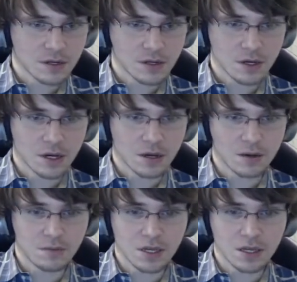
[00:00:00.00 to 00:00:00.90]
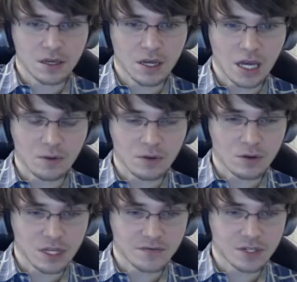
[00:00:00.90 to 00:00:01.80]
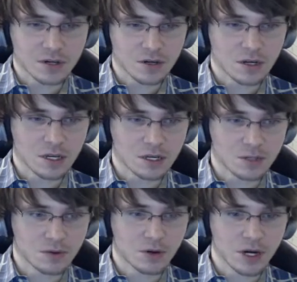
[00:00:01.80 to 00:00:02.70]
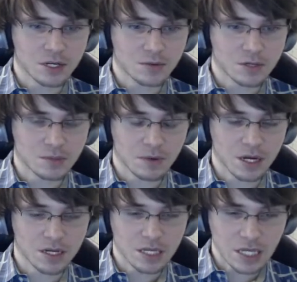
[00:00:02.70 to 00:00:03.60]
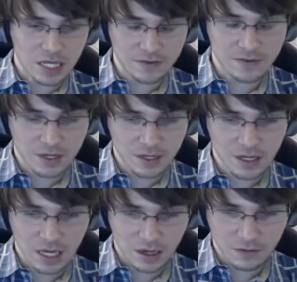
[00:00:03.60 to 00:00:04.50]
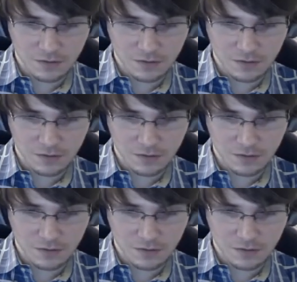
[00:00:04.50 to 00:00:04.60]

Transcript: Um, anyone who lives here is required to respond, even if